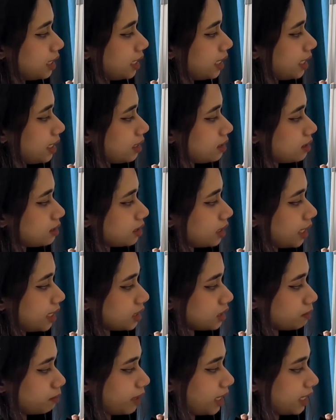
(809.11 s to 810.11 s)
It
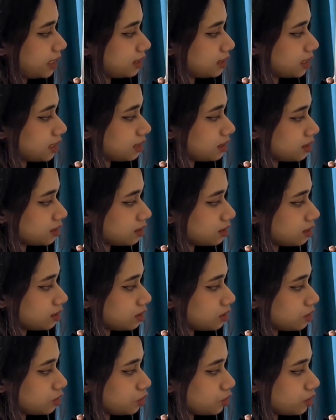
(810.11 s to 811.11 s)
has binded
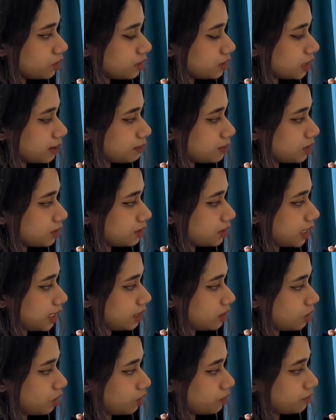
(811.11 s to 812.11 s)
to a receptor
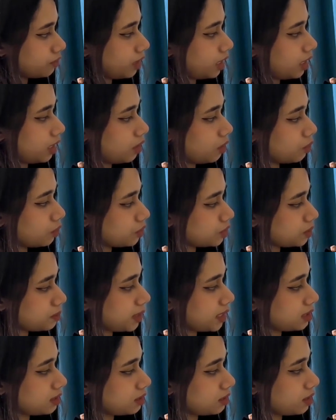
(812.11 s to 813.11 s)
site of a host
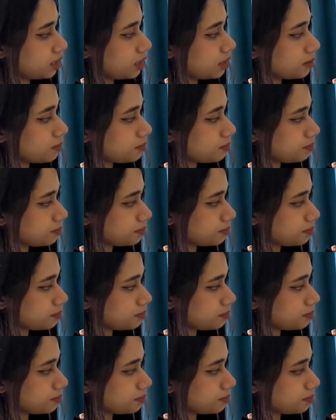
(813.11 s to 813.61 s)
bacteria,